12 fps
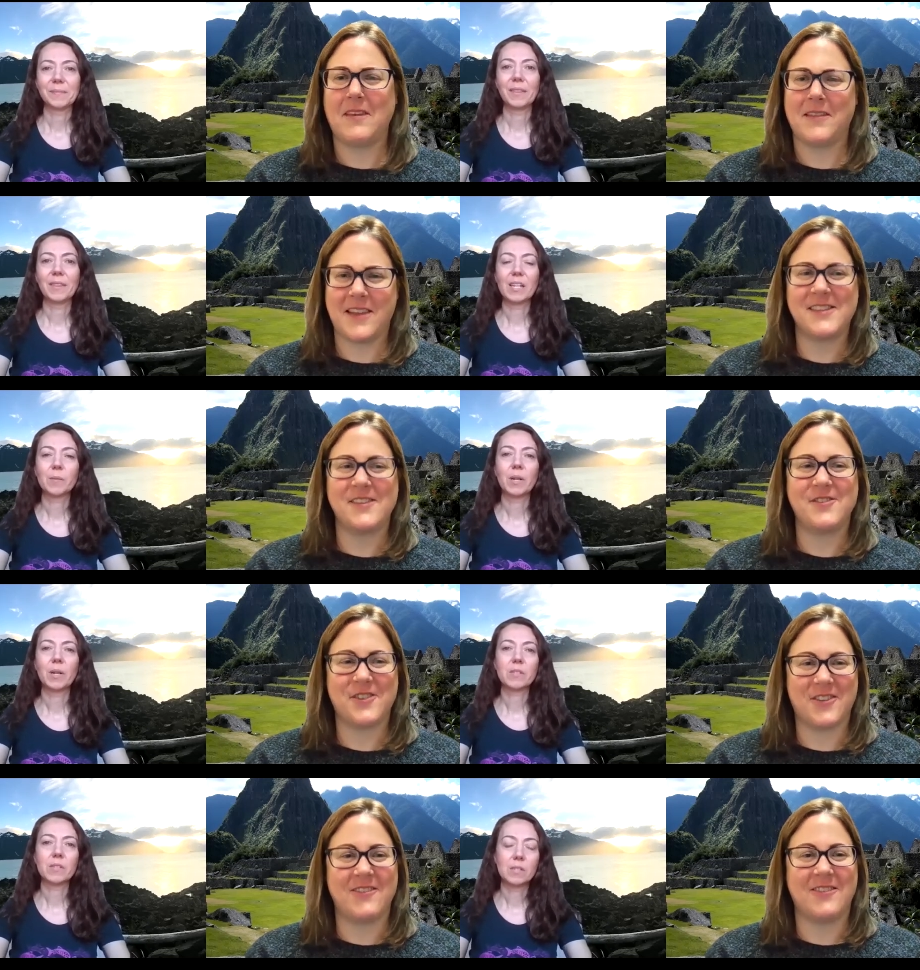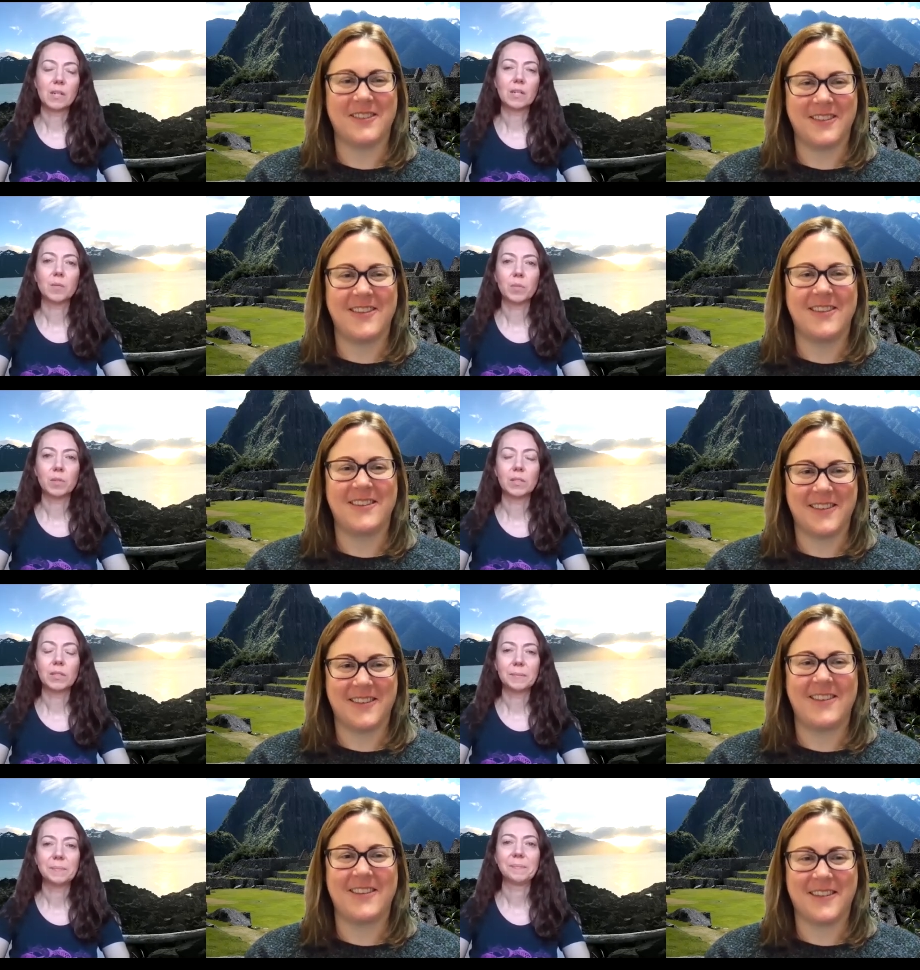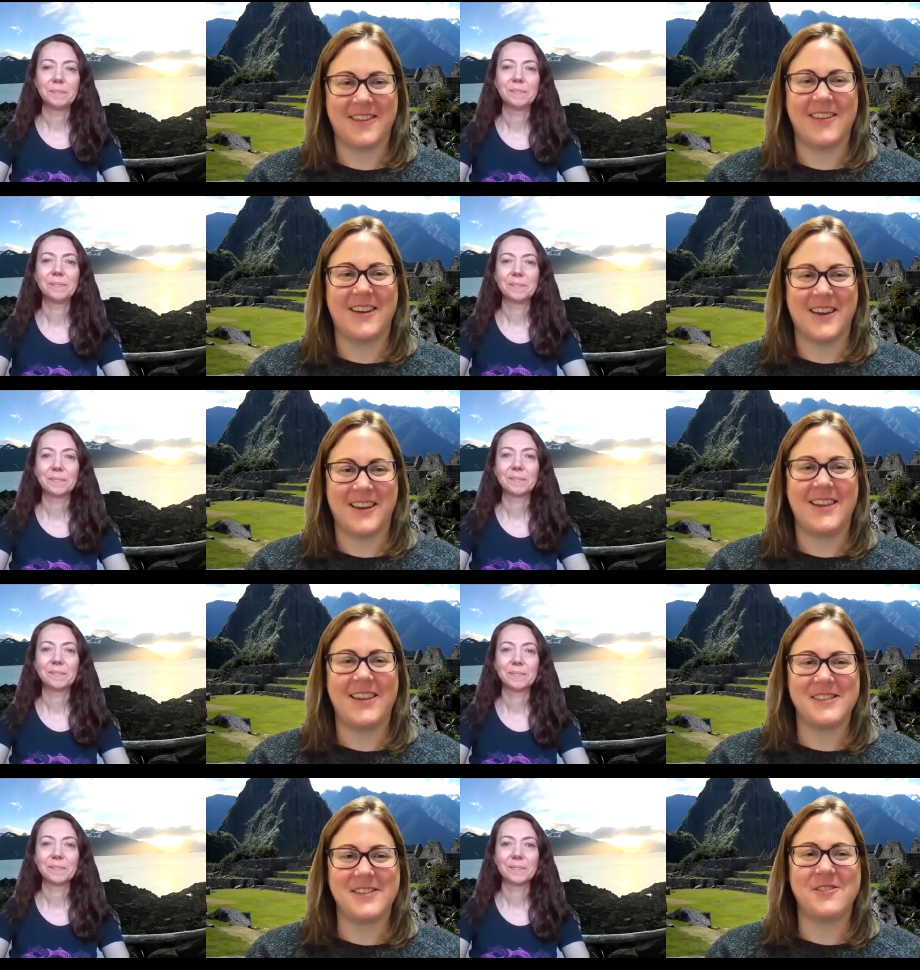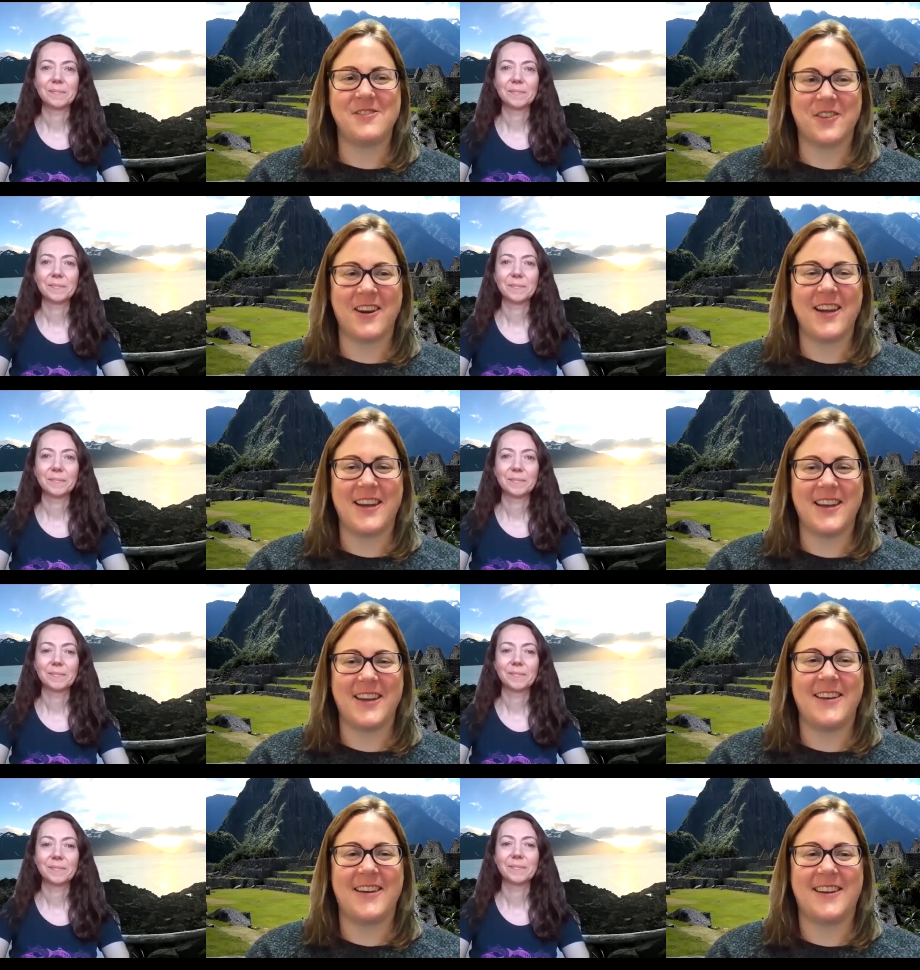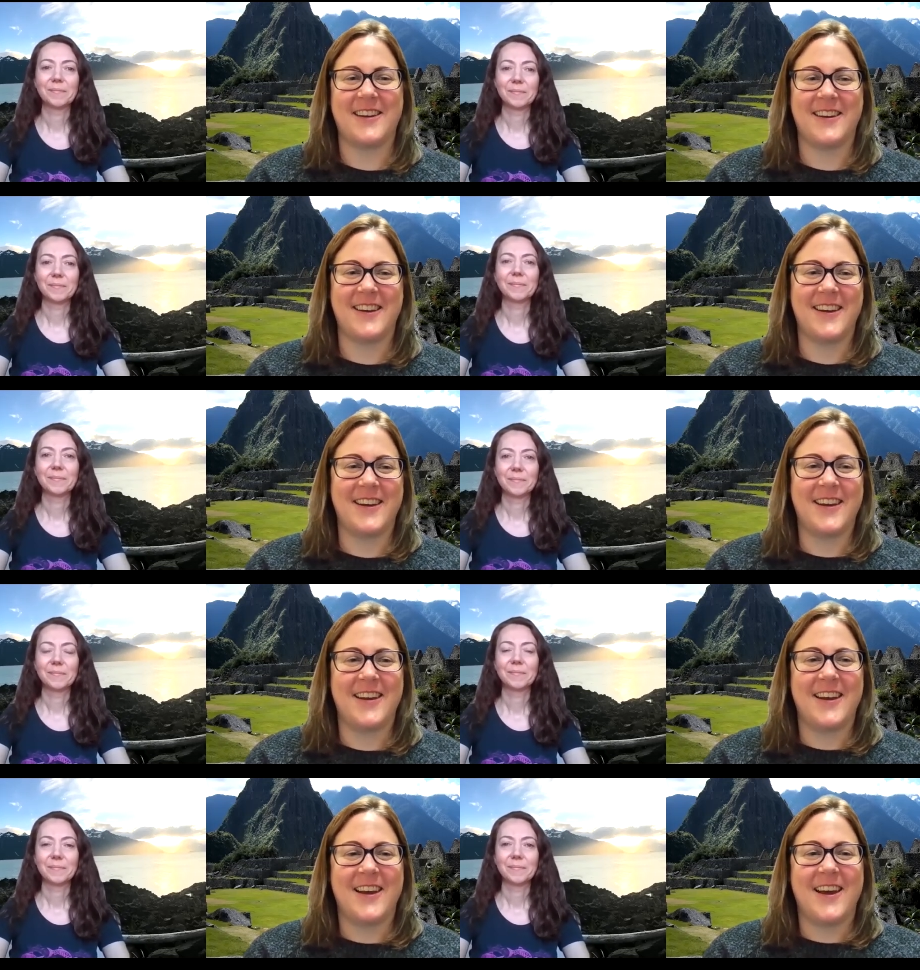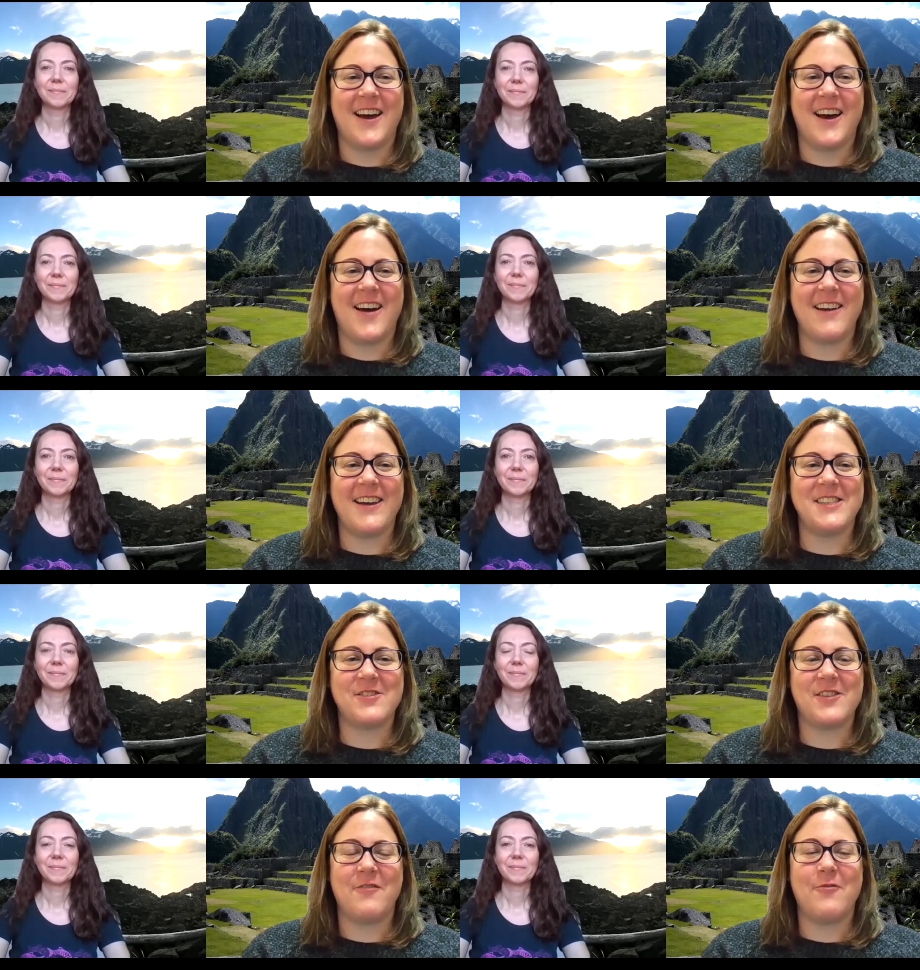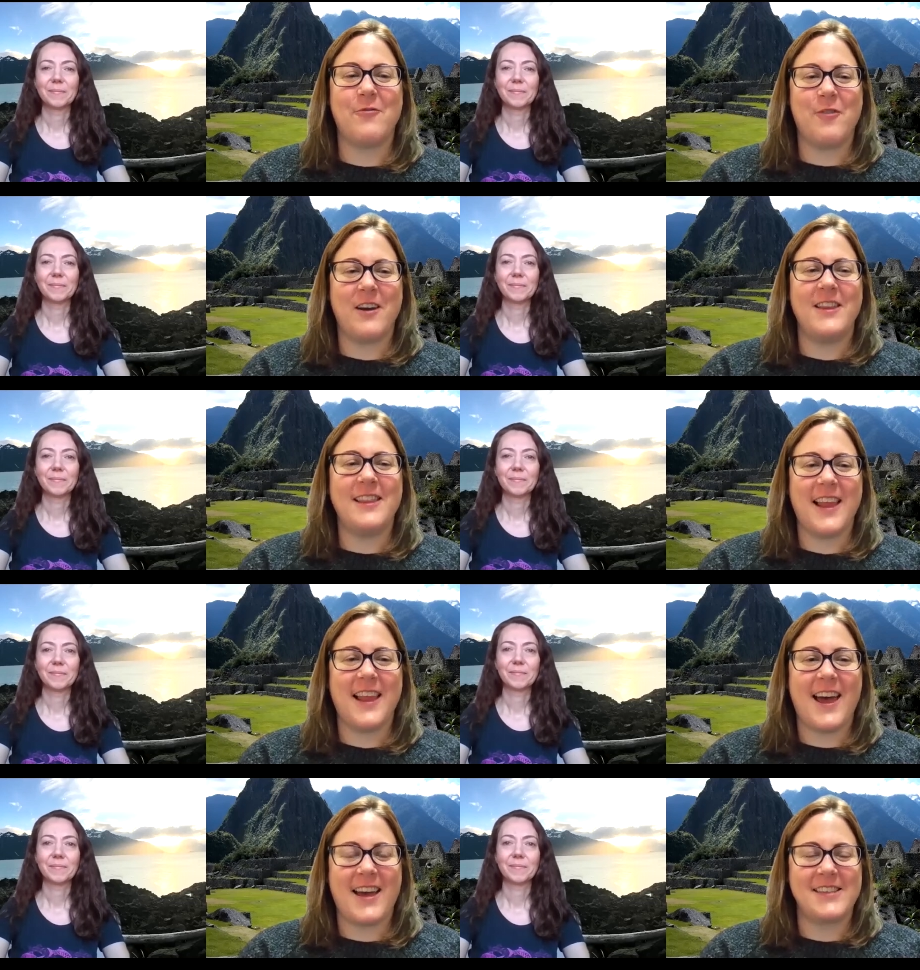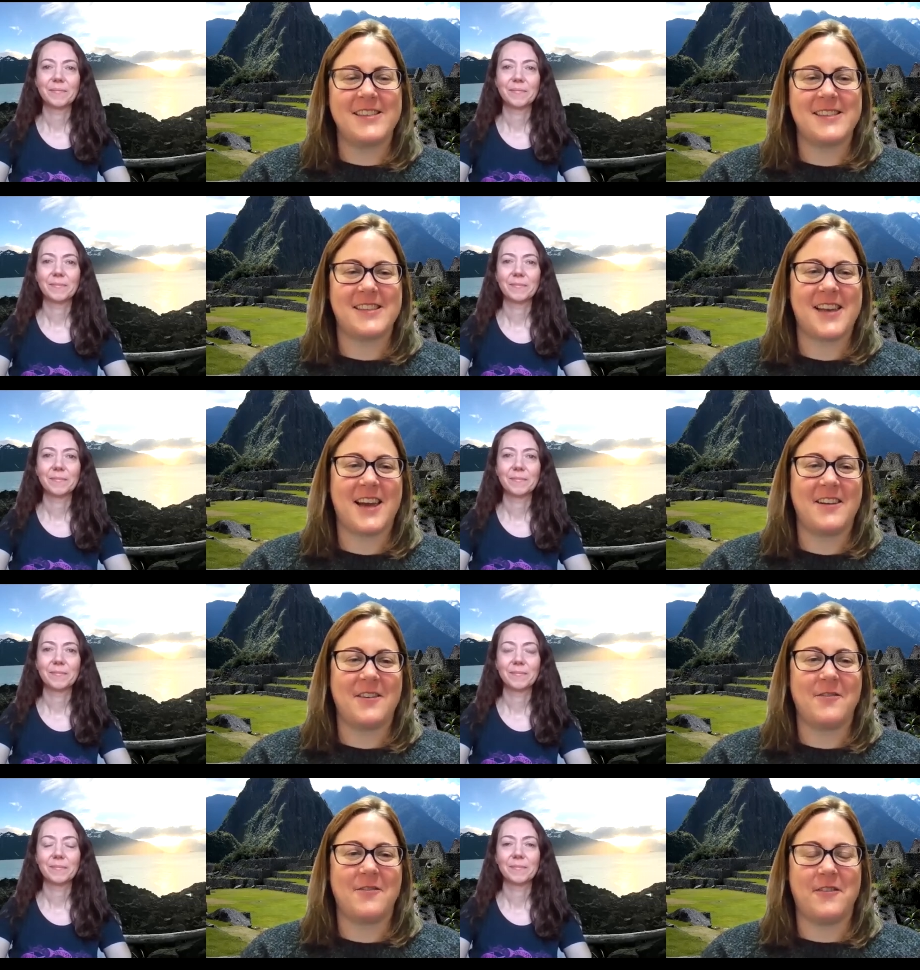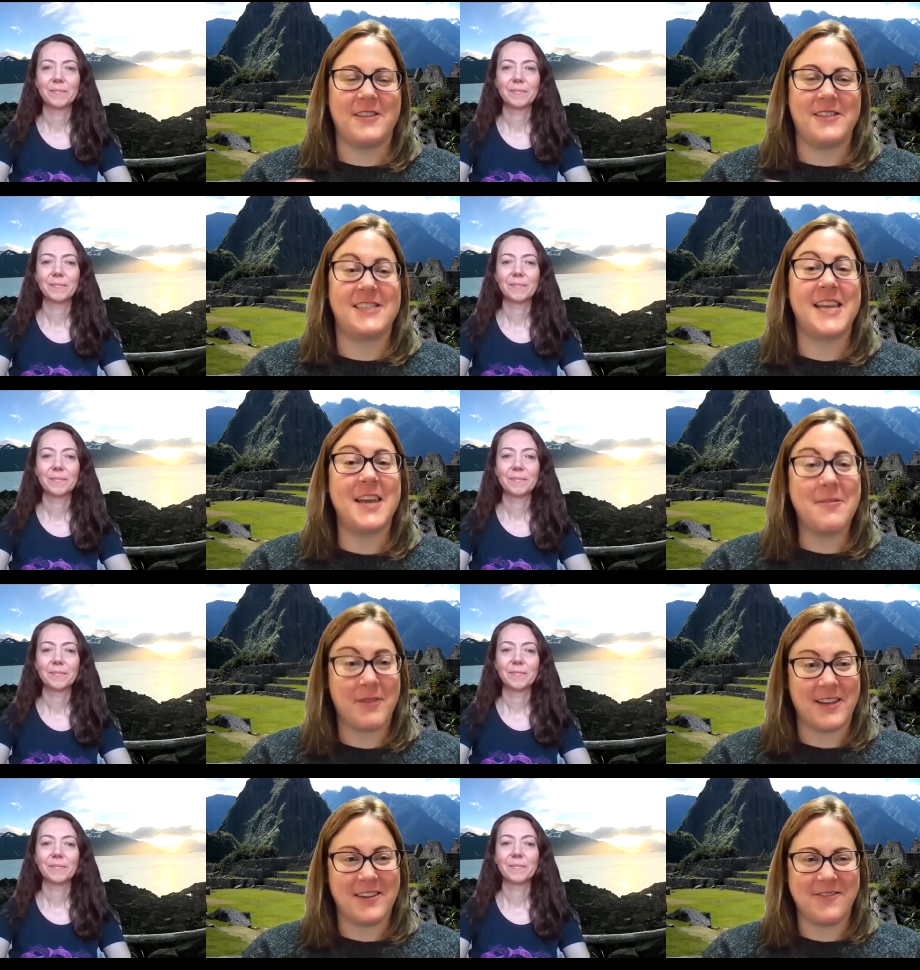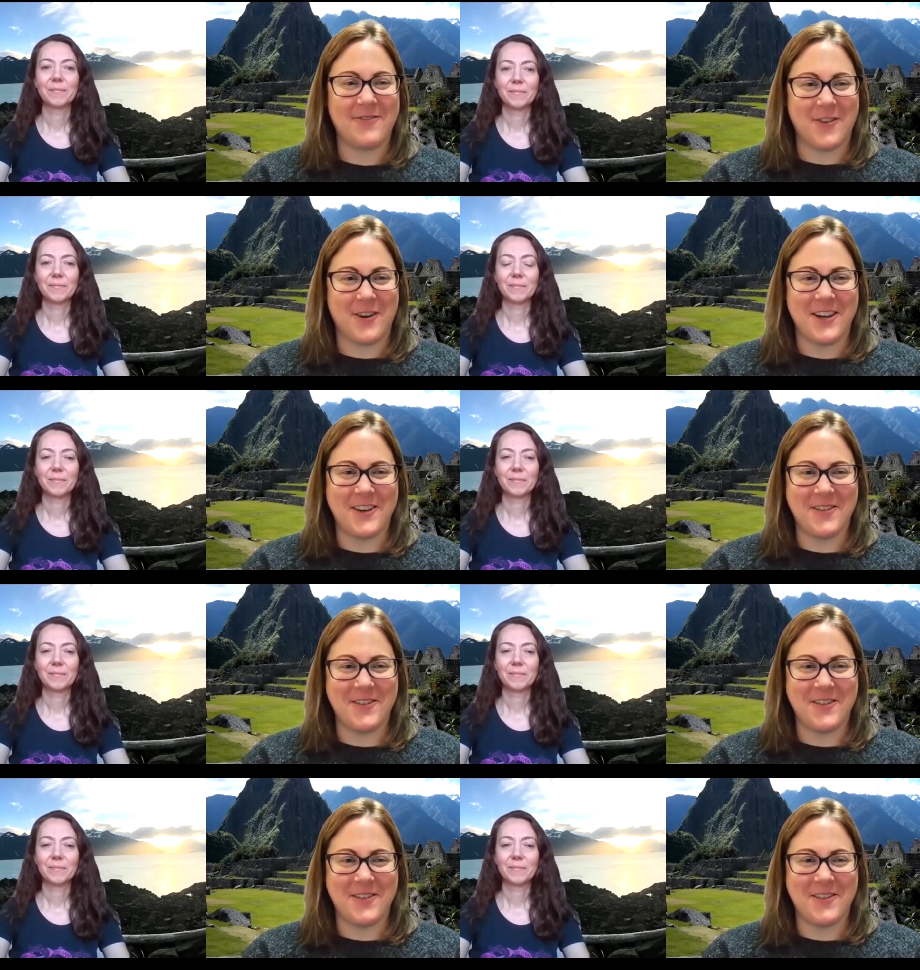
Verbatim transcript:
Speaker 1: and think about sustainability.
Speaker 2: That sounds great. All right, so I have one last kind of statement for